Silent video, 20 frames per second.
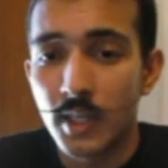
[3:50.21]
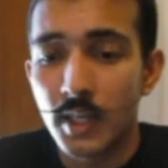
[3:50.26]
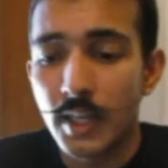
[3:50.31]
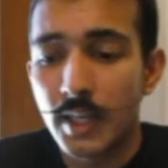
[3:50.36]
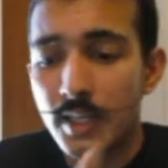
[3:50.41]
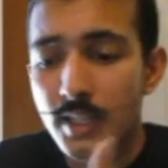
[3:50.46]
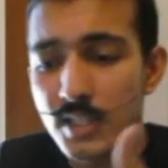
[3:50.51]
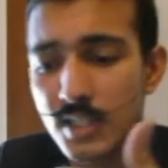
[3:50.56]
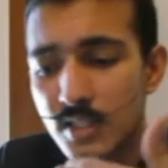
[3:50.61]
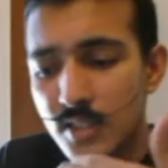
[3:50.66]

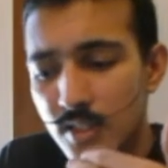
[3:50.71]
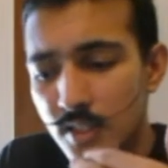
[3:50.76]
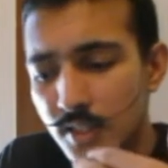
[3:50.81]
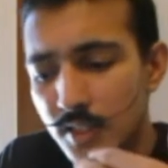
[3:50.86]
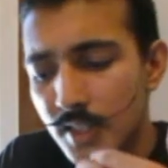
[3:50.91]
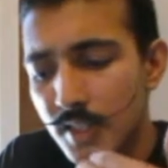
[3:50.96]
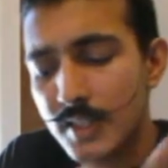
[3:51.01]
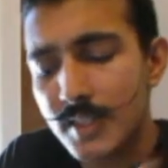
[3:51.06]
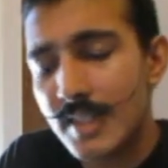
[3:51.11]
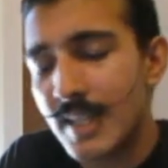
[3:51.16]
It's
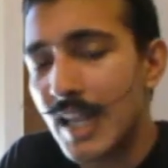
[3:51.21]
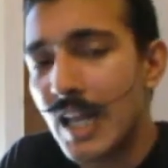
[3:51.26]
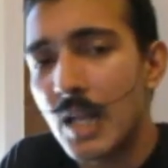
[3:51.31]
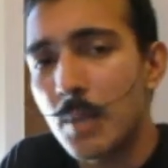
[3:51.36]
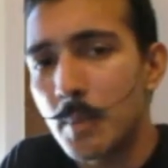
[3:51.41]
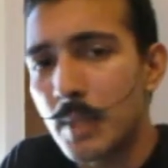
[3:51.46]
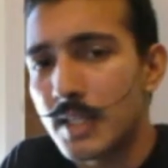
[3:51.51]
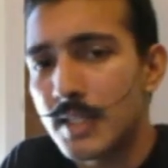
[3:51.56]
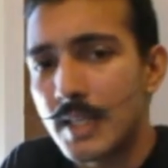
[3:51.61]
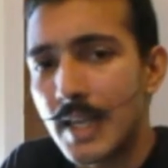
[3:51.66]
the
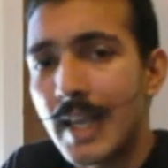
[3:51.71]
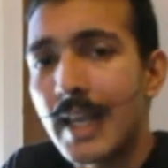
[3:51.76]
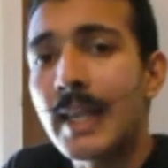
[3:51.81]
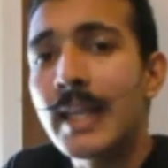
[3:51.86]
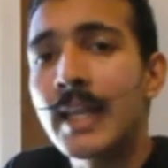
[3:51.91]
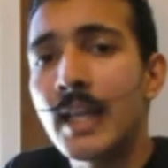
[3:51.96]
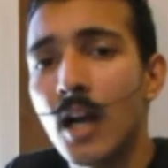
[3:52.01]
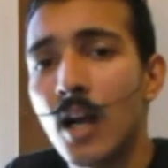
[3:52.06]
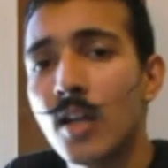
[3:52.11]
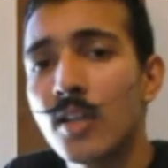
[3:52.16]
same as
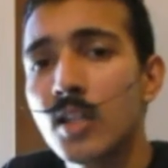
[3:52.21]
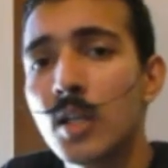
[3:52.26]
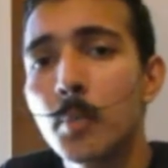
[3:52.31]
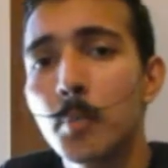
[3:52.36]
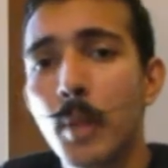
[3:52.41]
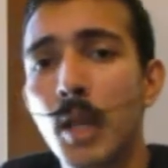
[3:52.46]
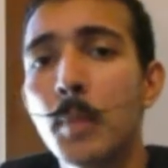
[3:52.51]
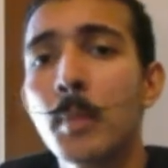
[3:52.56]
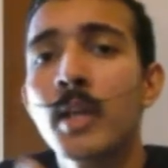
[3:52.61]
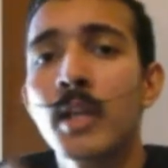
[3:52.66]
any other
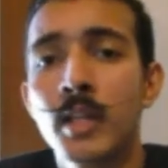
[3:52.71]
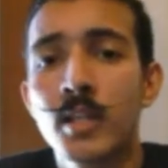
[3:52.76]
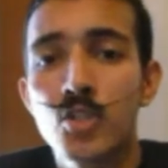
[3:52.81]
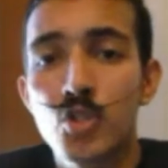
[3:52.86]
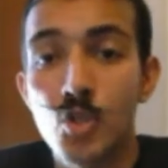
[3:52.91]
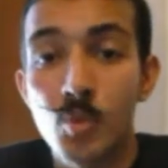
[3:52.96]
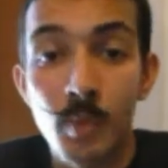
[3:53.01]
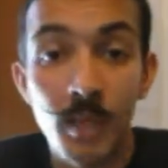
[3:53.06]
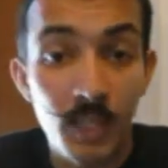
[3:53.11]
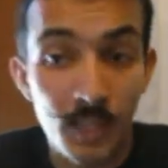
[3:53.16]
payment
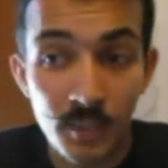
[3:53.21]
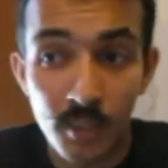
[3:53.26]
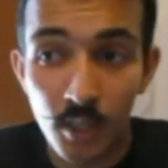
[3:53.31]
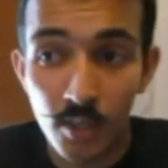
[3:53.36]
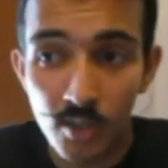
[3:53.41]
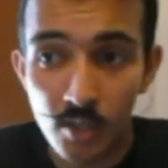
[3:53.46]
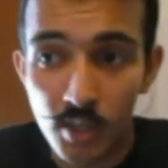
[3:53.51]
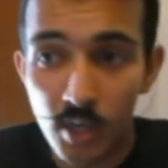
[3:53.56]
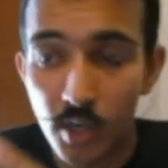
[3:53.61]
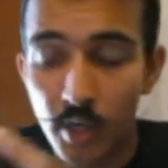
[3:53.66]
instrument in
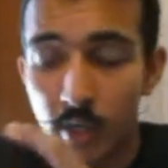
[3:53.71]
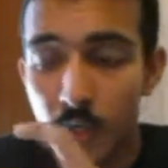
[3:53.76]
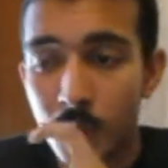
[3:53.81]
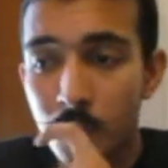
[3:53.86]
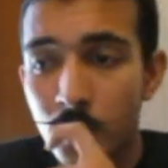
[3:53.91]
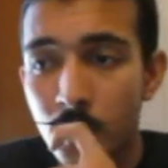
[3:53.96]
that regard.